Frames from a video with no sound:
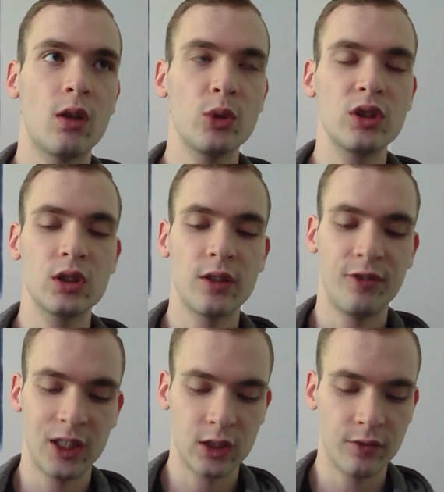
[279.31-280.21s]
almost as
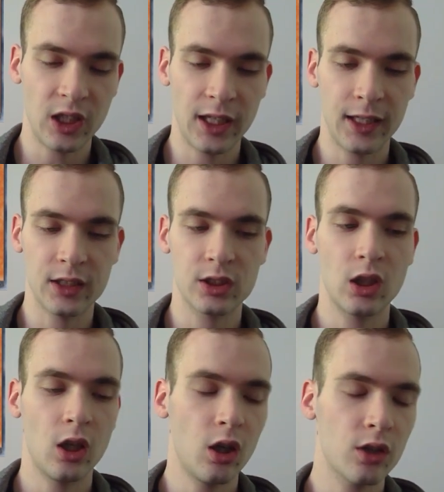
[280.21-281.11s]
effective as
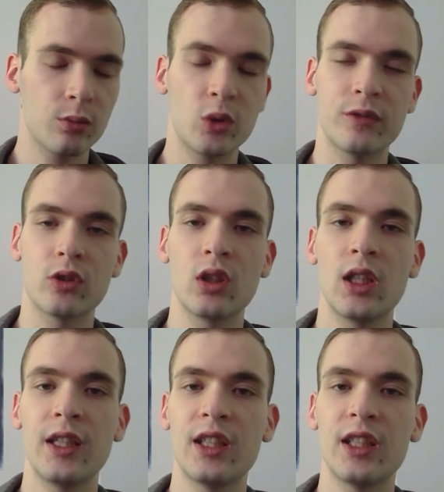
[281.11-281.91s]
hard removal